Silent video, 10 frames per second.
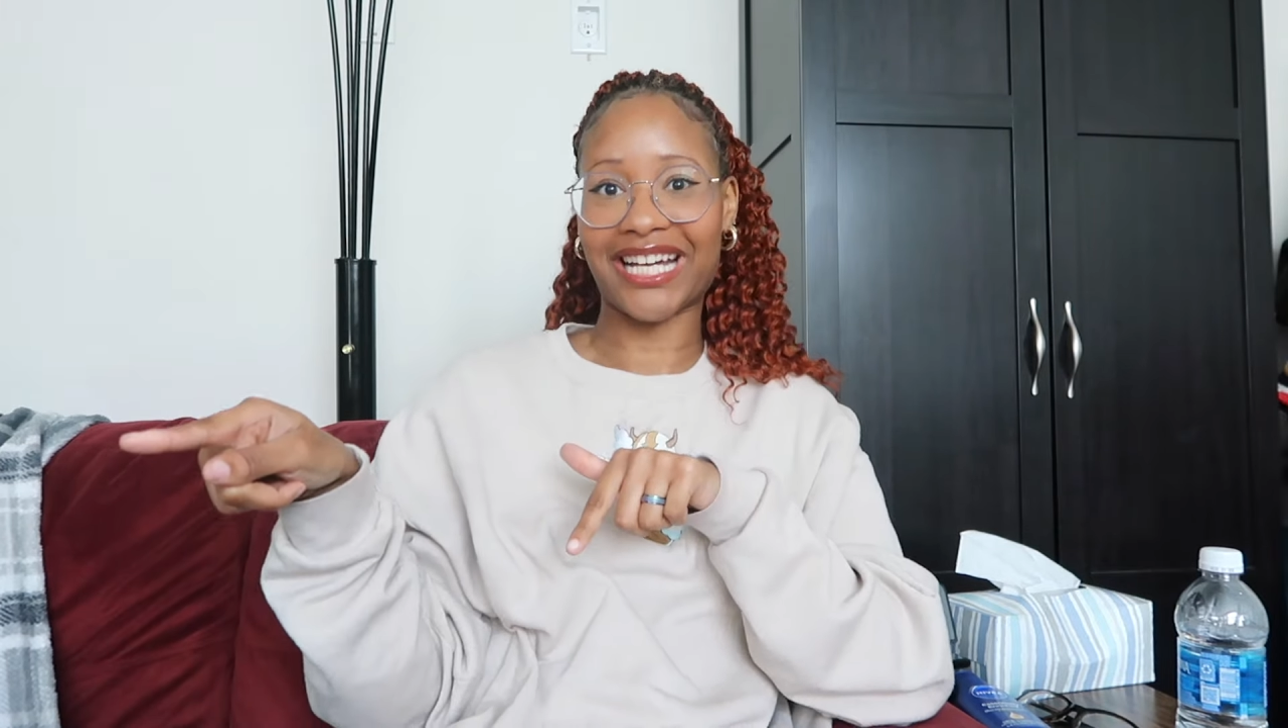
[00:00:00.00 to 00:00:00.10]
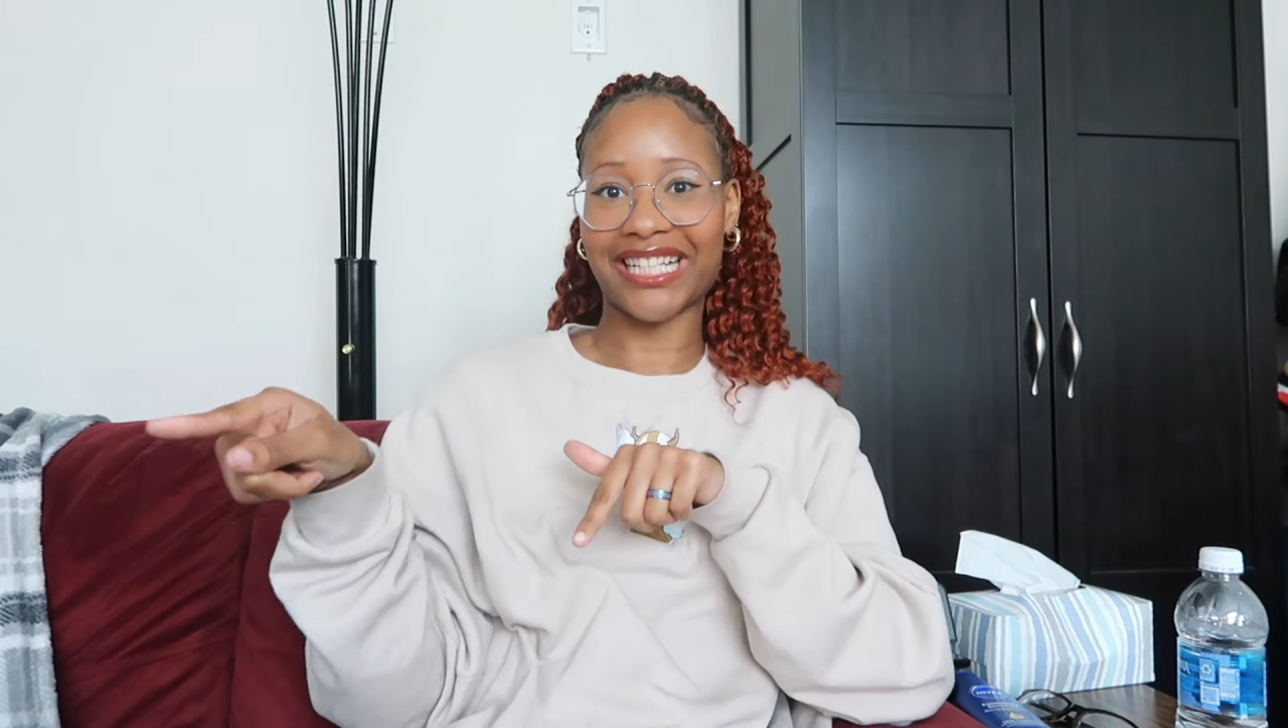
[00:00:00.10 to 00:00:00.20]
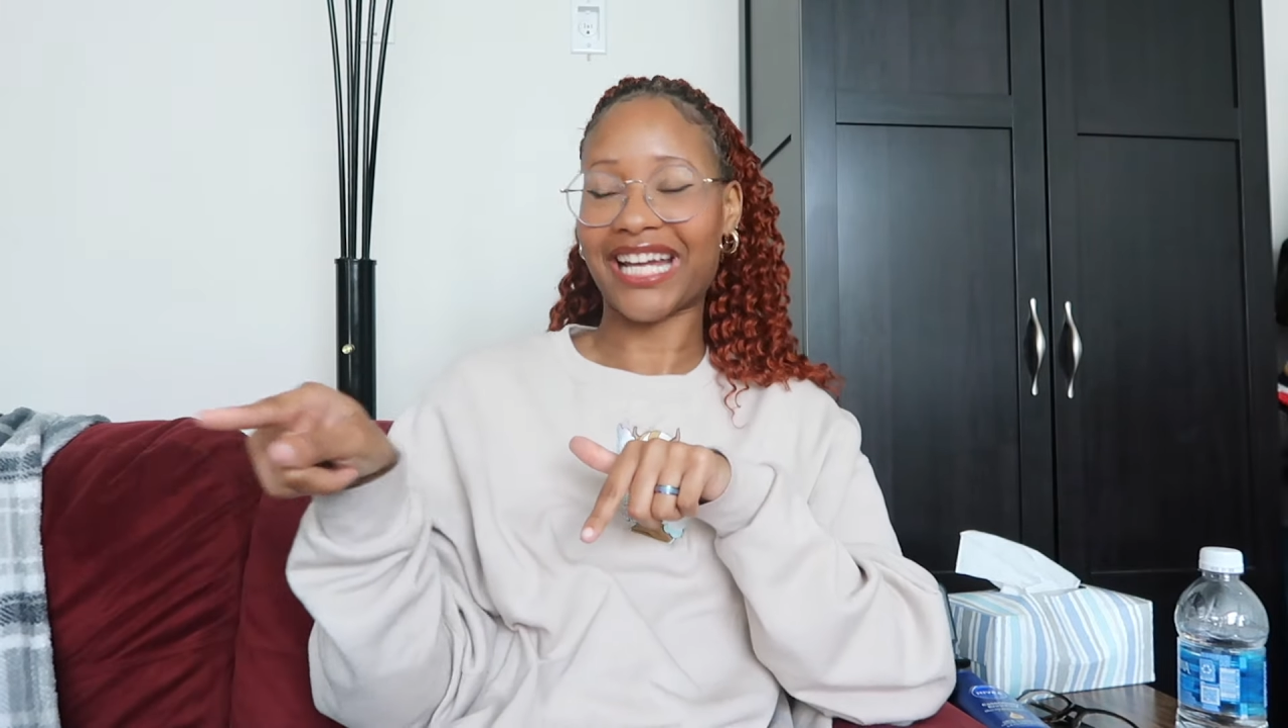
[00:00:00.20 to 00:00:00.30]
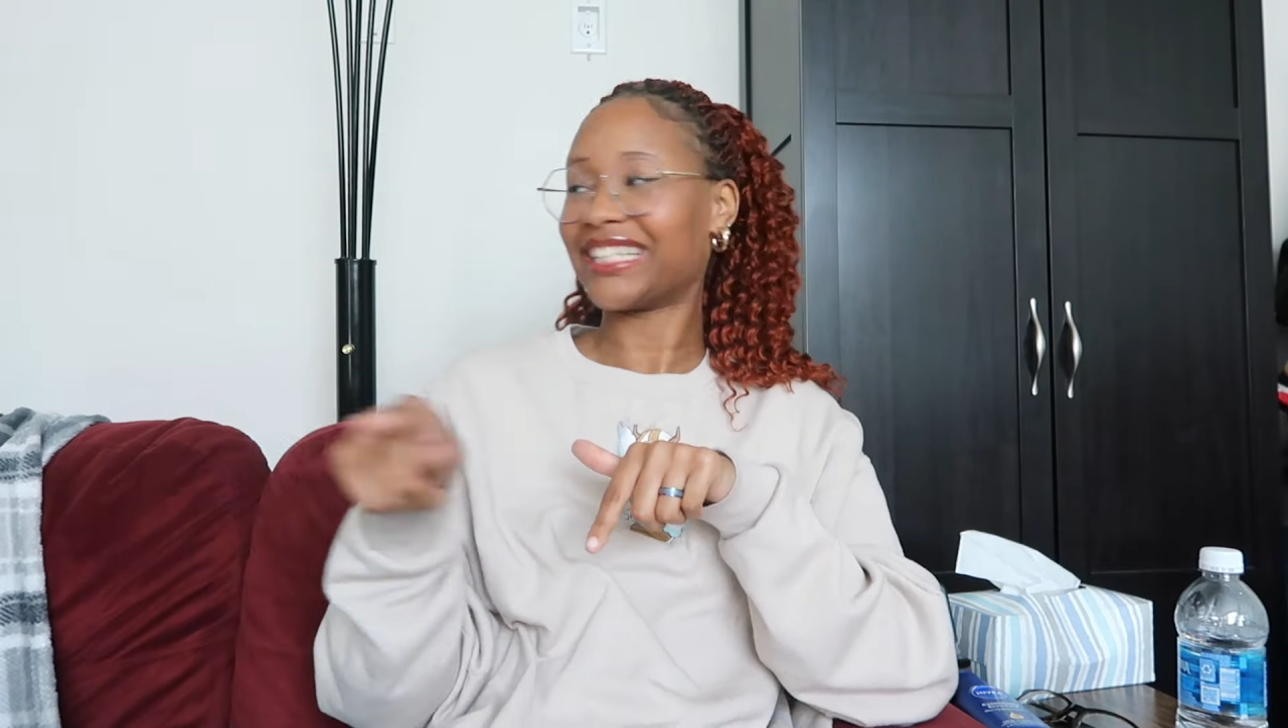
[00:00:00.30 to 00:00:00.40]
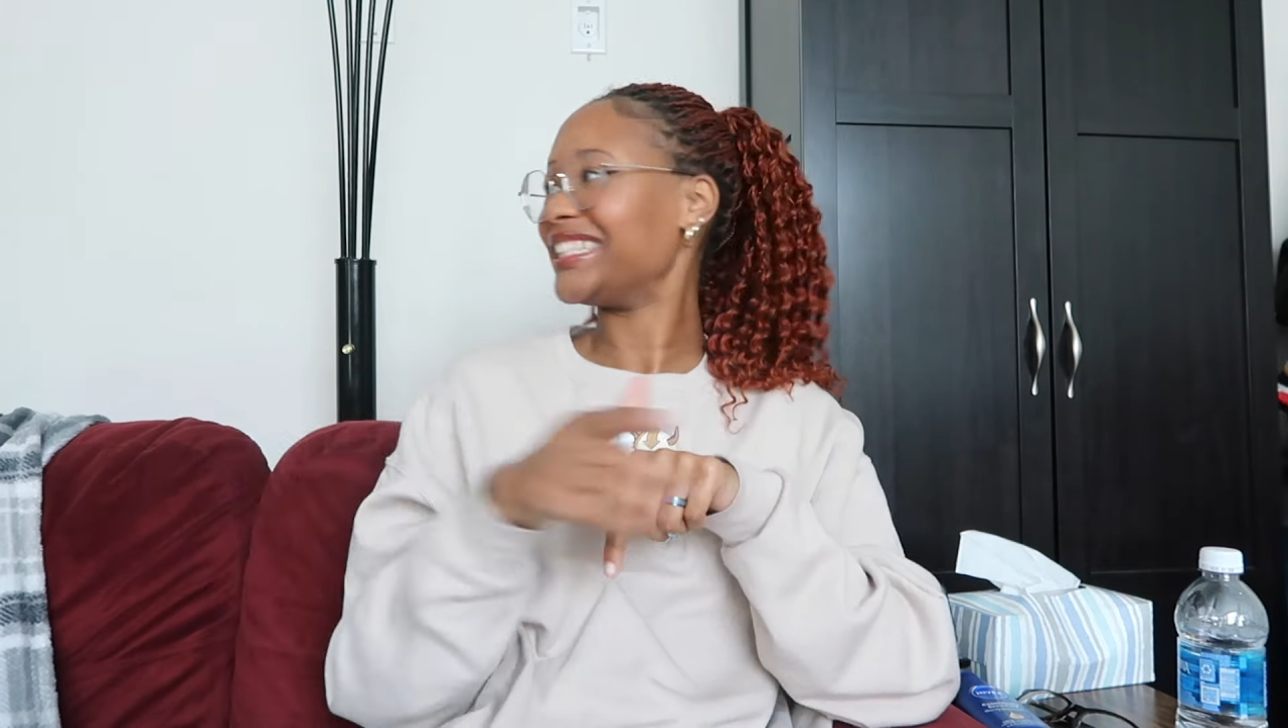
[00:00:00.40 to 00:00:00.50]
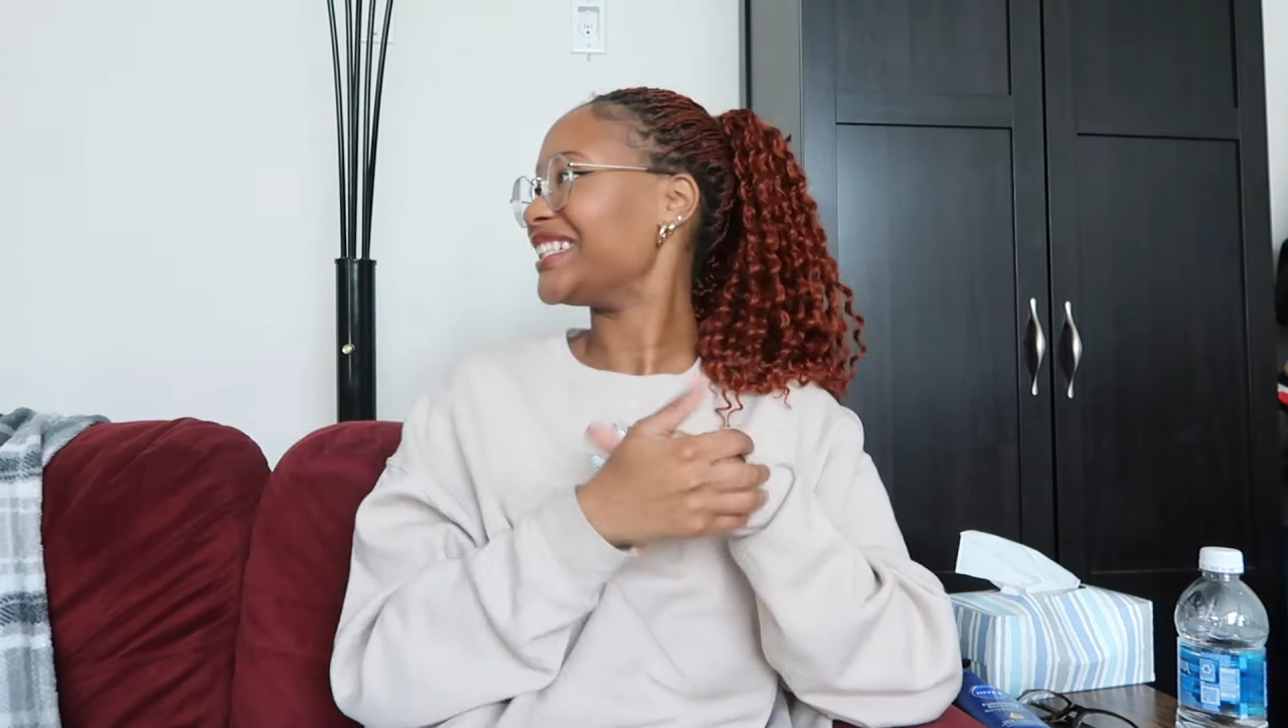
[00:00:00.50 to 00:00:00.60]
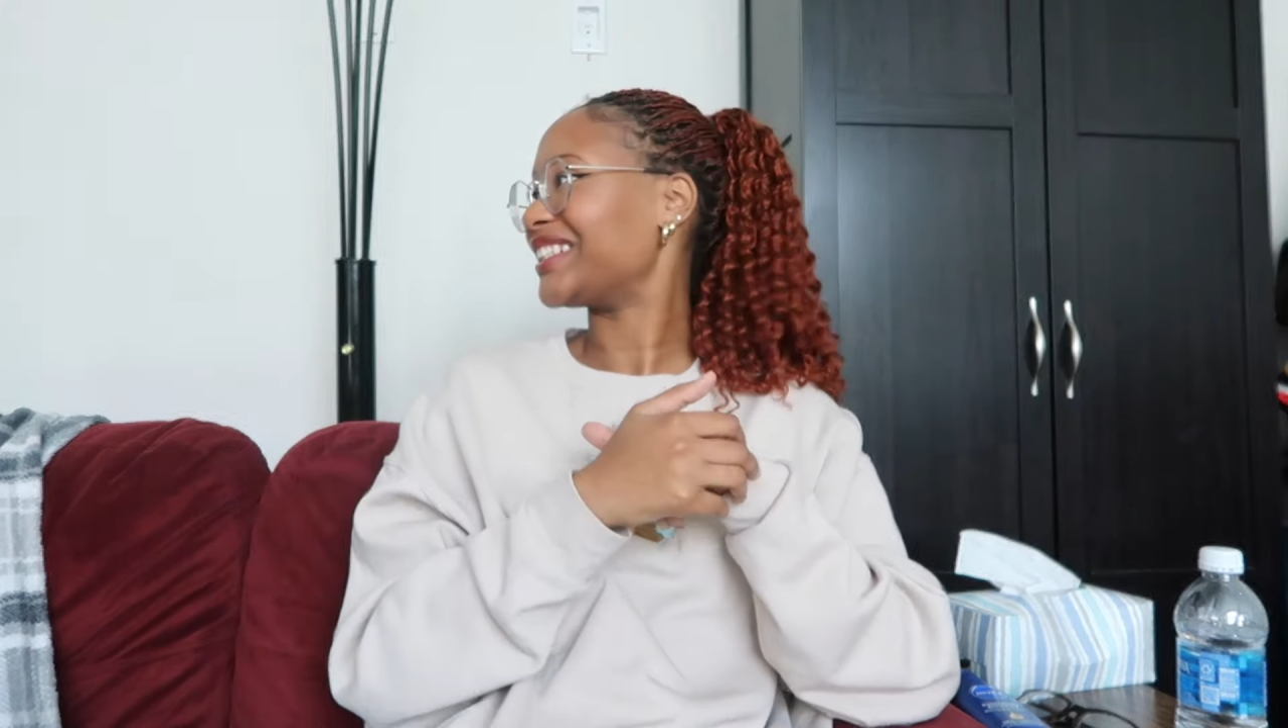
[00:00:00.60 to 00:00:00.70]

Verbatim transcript: okay?